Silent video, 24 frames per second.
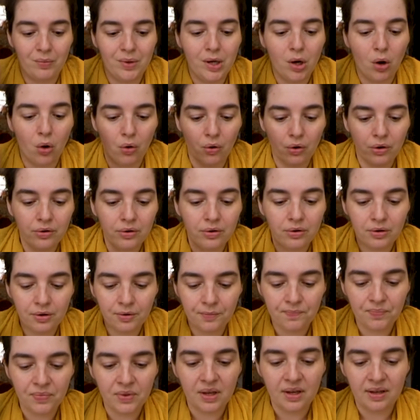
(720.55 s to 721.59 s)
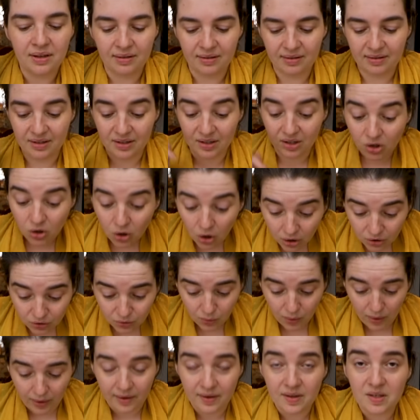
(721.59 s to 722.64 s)
we ordered the cooked
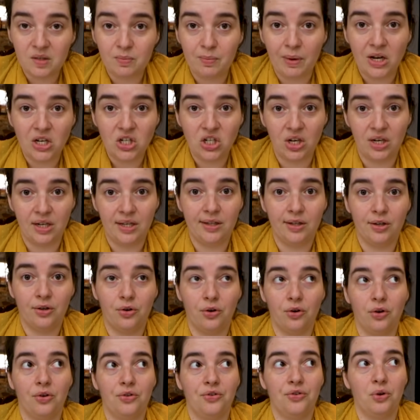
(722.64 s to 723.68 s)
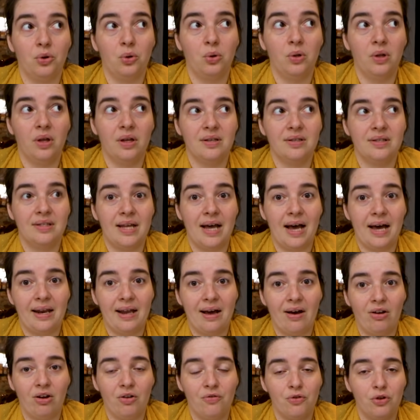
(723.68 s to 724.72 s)
one, especially, the girl told us that
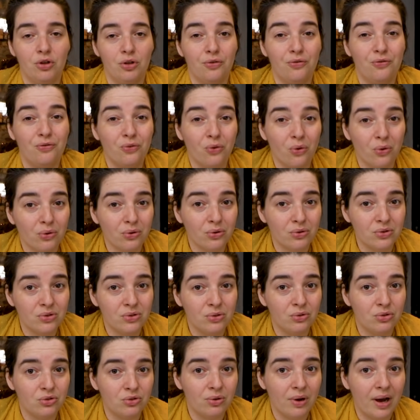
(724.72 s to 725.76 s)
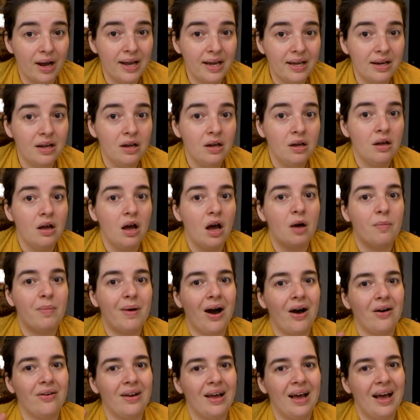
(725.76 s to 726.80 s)
out of all the foreigners who try it,
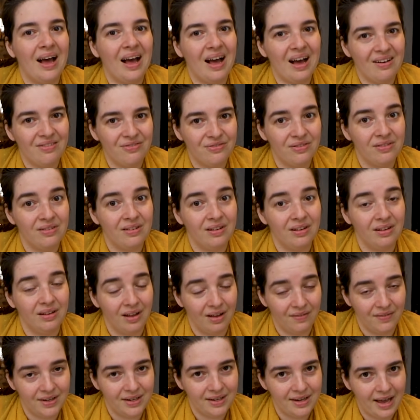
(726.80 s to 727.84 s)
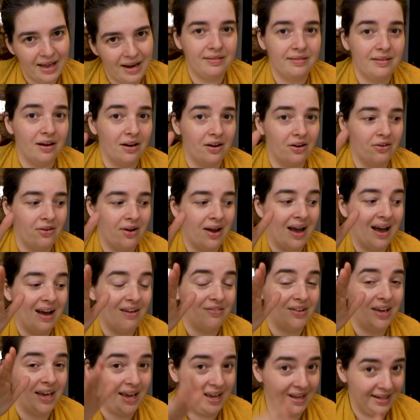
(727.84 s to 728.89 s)
about half love it and the other half
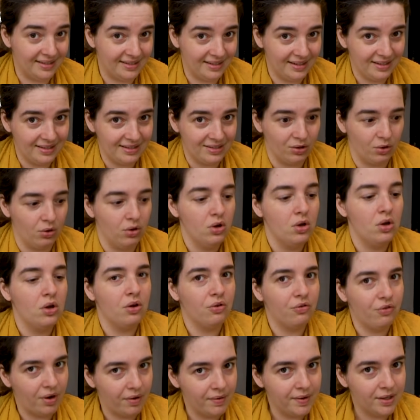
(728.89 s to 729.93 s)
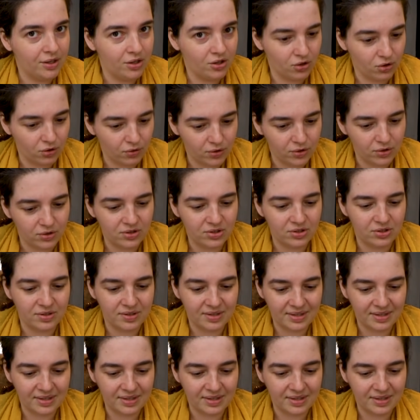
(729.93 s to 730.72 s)
hates it. So very curious to